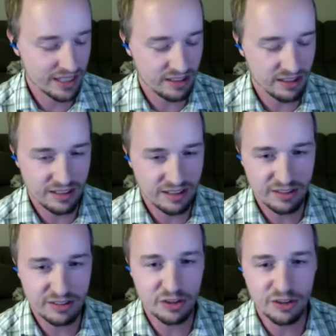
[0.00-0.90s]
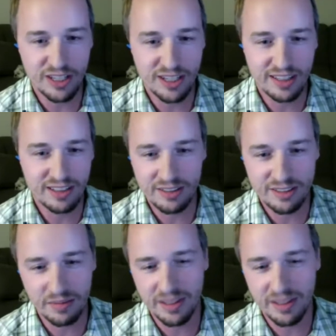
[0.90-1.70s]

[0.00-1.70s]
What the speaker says: I don't know, you're an idiot or something.